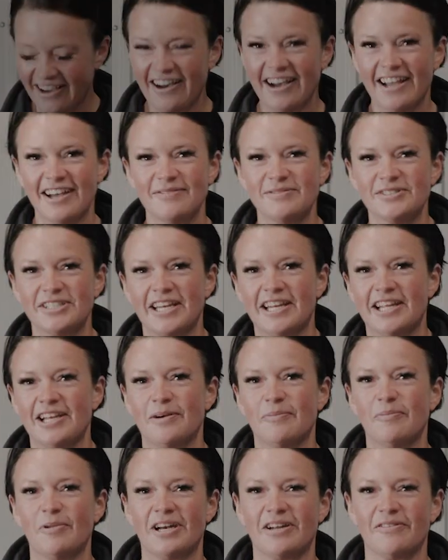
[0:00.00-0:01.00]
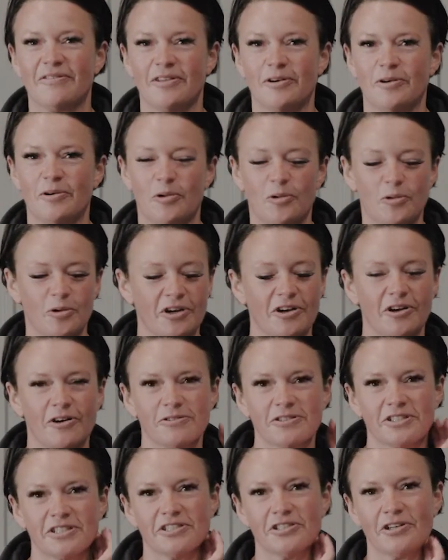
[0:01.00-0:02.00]
Hi, I'm Jenny. I'm one of the
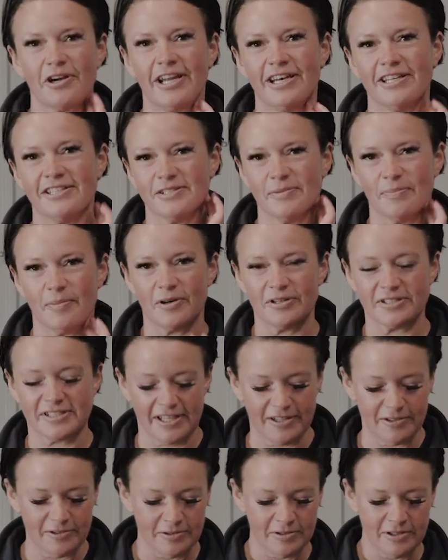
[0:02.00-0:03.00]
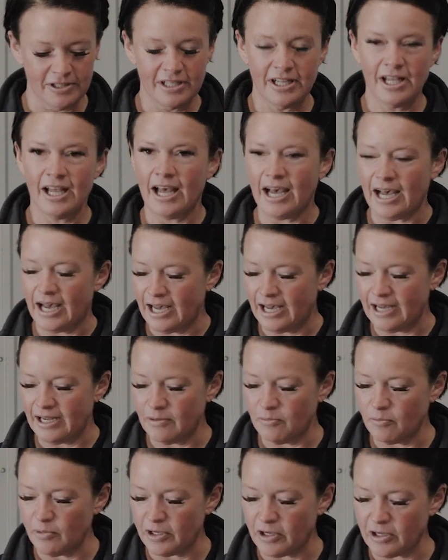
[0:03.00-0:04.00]
horticulture trainers at Box Hill.
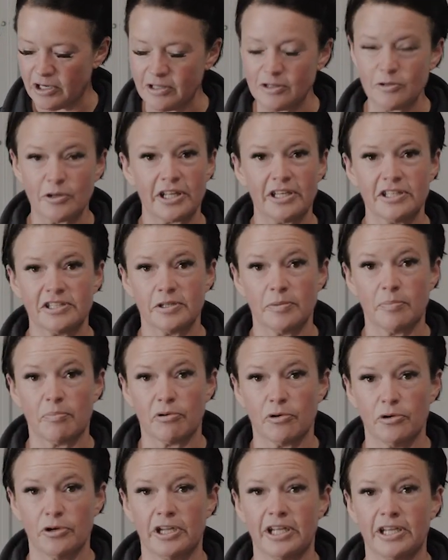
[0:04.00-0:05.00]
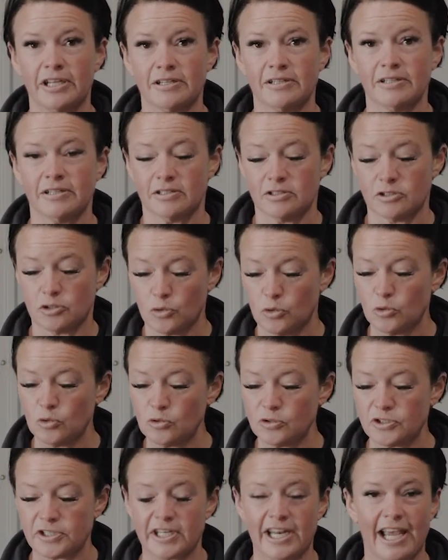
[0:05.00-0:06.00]
We're going to look into pruning
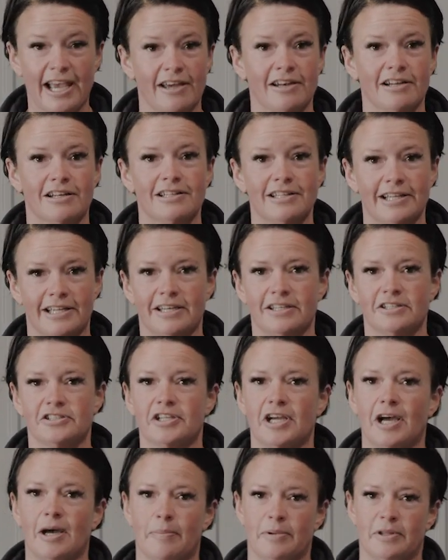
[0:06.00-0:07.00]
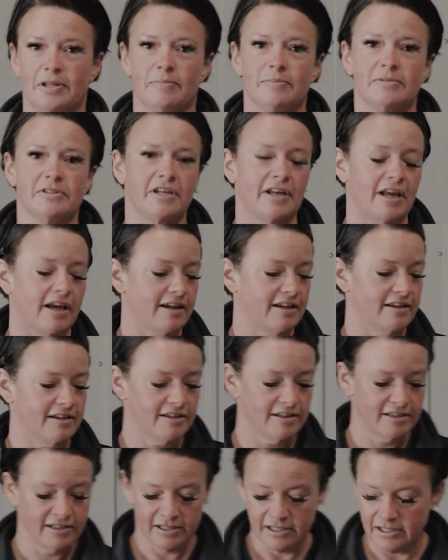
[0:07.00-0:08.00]
tools and how to clean and sharpen them today.
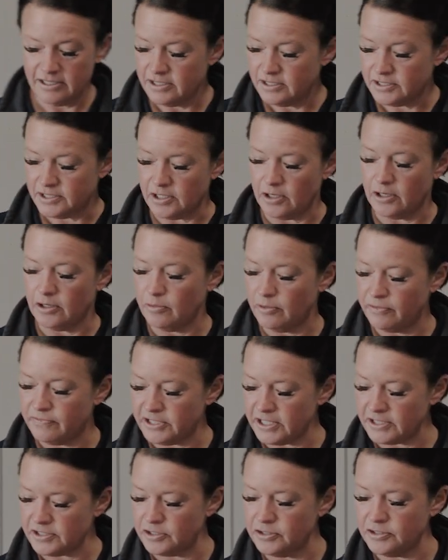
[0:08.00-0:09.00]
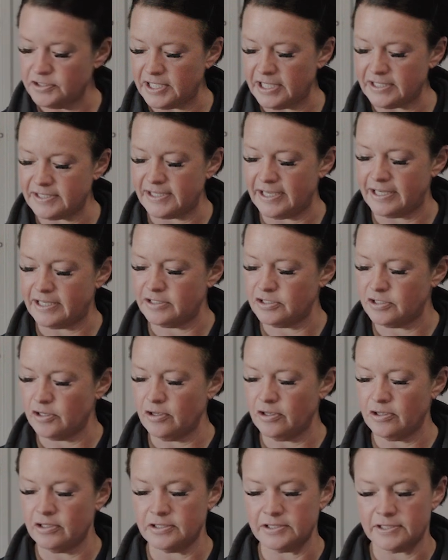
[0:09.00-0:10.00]
So we've just used our
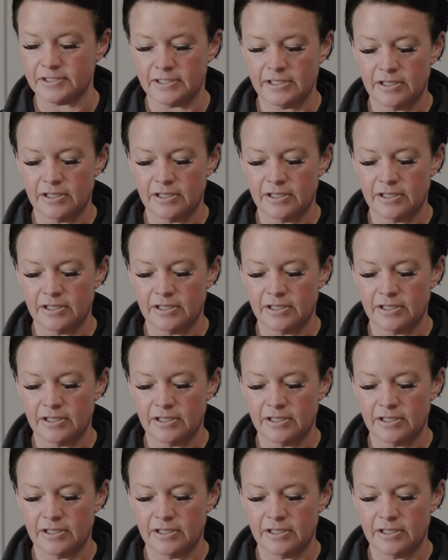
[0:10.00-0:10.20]
secateurs.